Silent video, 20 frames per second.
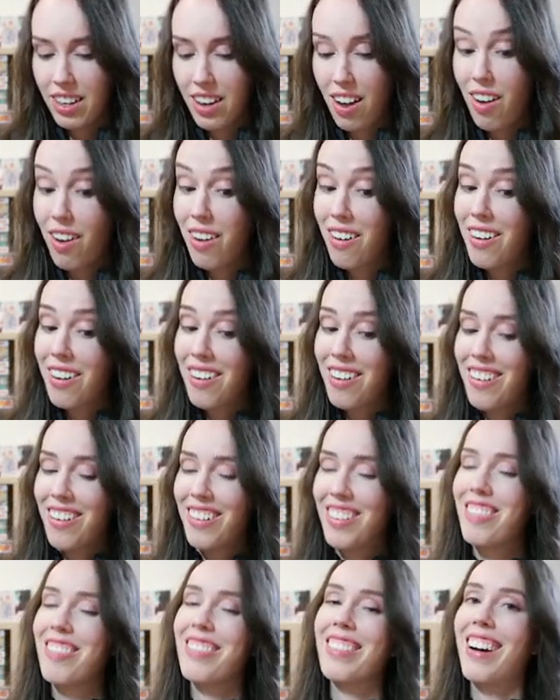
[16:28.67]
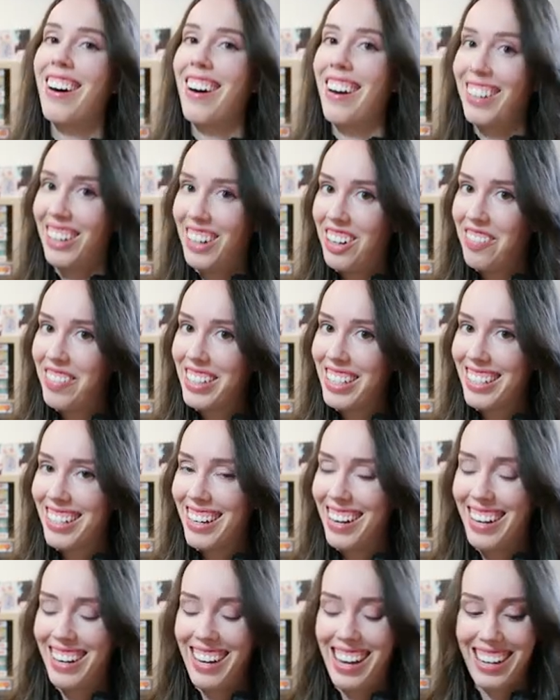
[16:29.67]
Oh, I love this
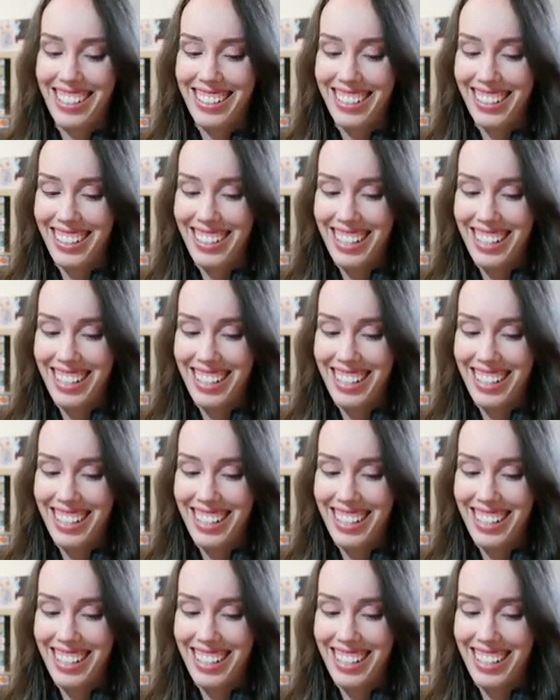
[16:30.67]
card actually.